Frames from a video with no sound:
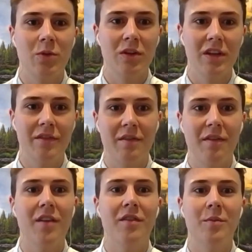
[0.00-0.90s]
We're leaving at
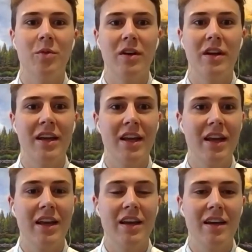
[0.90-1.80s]
5 in the morning
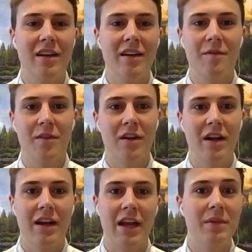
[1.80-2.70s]
for
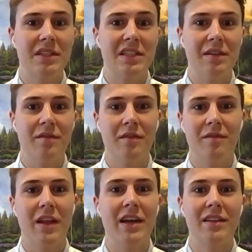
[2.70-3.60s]
an embassy
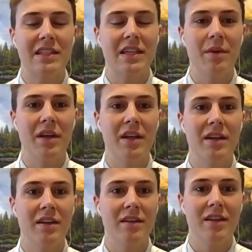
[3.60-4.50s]
flight that's coming
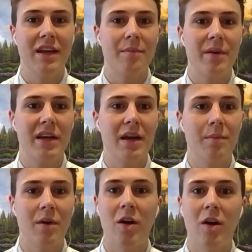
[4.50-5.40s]
to pick
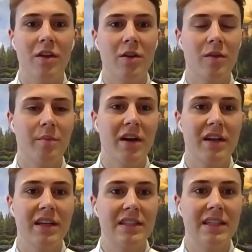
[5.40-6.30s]
up all the North
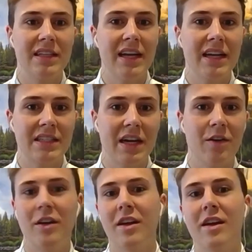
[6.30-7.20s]
Americans and take us
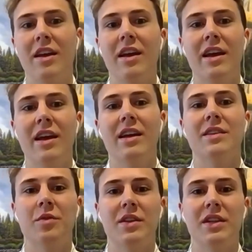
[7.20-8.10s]
out. And
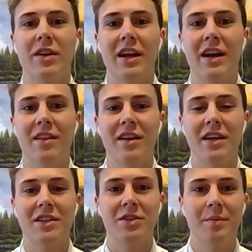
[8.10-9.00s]
if we don't get out of the
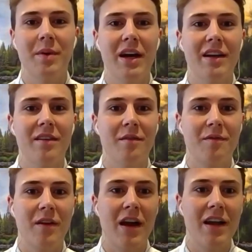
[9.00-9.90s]
country by
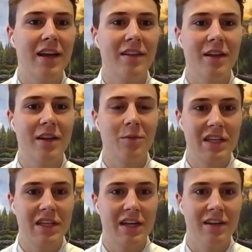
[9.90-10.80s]
Friday, then we're
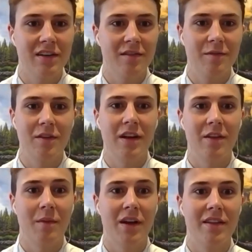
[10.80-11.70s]
stuck here for
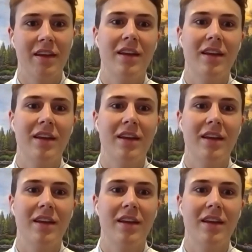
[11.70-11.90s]
another month.